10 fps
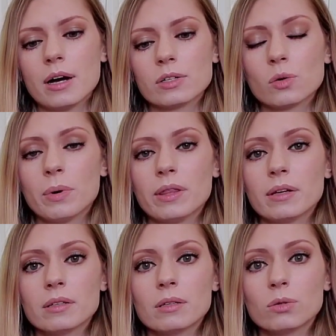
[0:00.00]
So by the
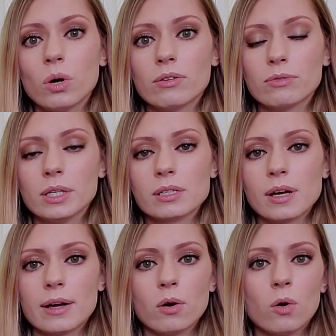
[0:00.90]
end of the 12 weeks,
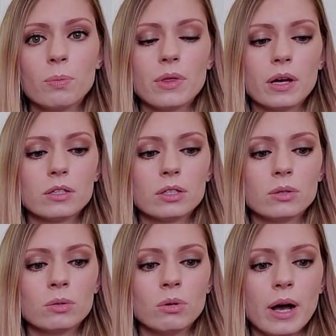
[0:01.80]
I hope that
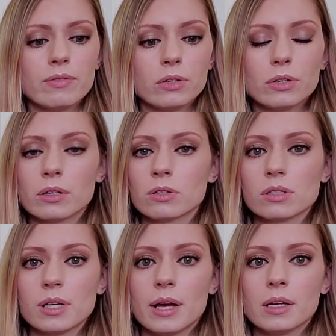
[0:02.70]
you have a good
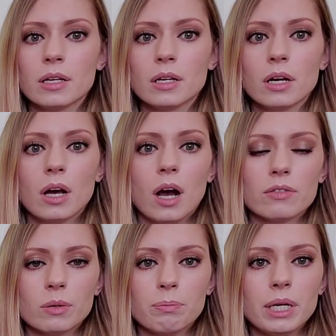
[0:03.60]
understanding
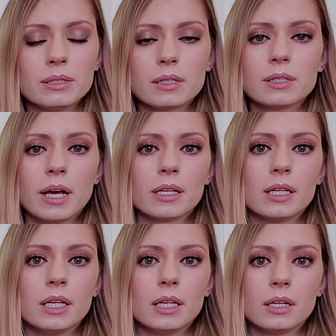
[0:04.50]
of the basic
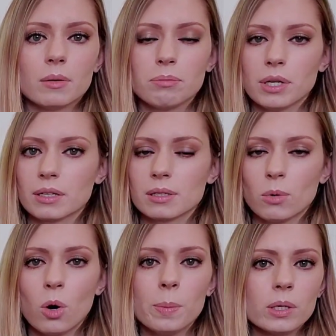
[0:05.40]
technique, playing some
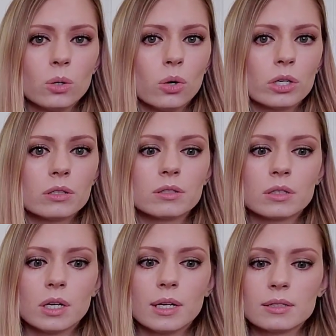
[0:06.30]
open
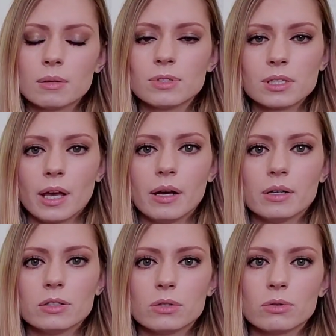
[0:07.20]
chords, some
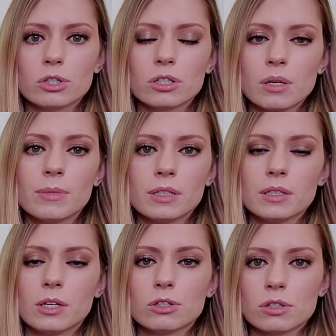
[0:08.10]
scales, just something to
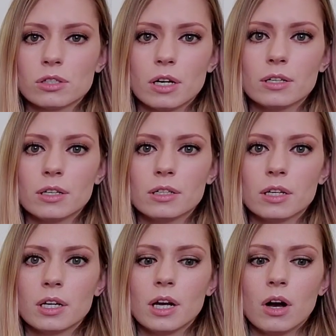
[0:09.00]
get you started
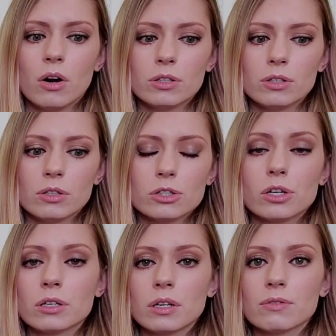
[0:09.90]
on your
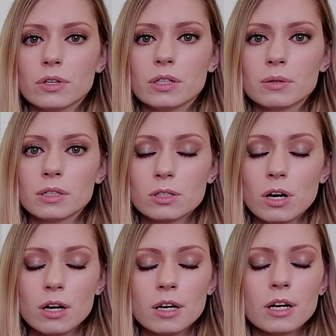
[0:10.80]
journey of learning
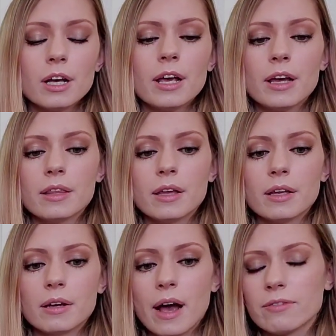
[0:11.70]
guitar. And
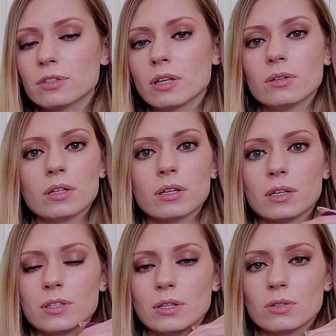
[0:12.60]
then after that, you can
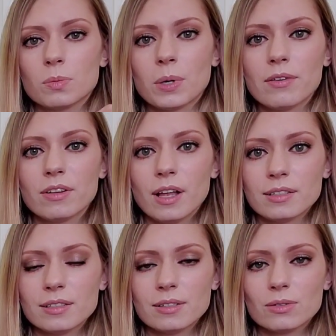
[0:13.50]
continue to private
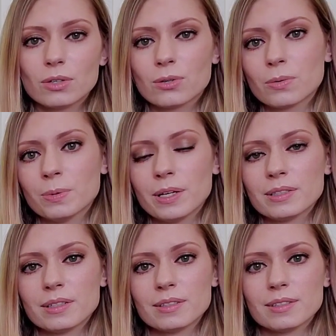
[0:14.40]
lessons or group
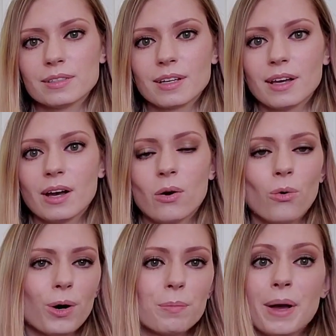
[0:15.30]
lessons,
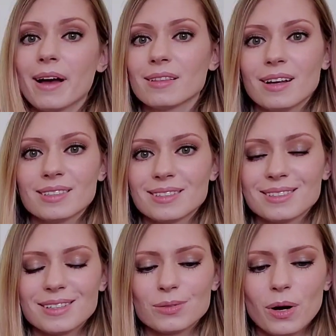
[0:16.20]
or band
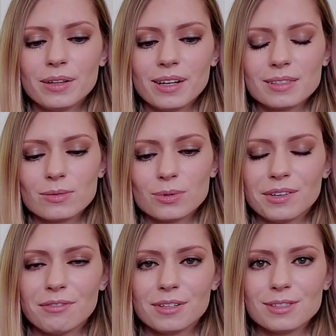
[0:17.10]
lessons as well. That's really
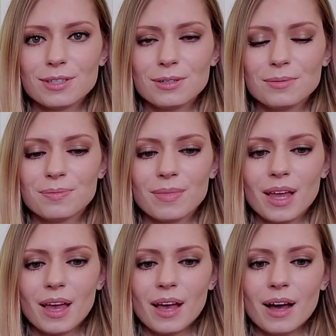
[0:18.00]
fun too.
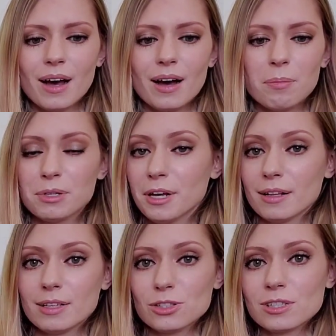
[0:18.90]
But
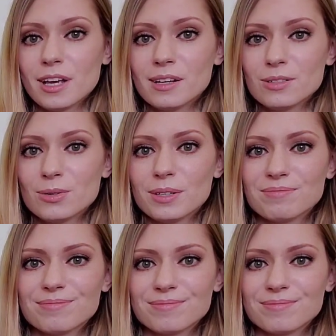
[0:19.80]
yeah, let's just get into it.